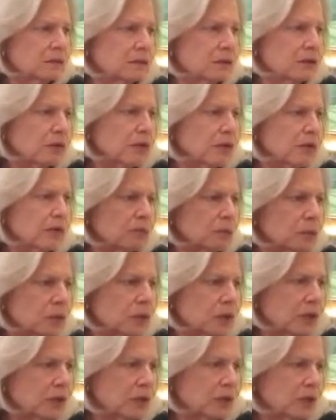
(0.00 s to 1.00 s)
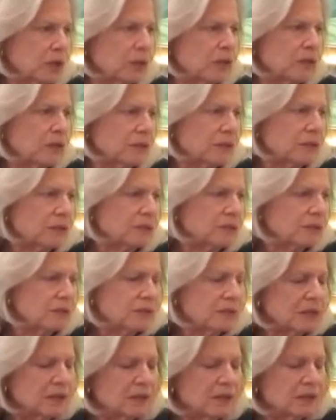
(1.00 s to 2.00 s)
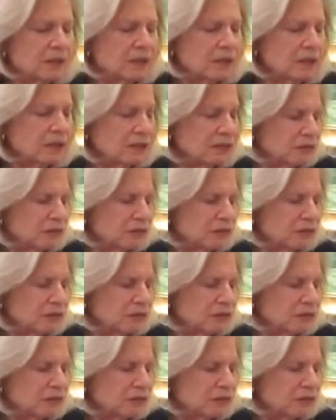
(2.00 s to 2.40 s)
Don't ask me how, but it does. And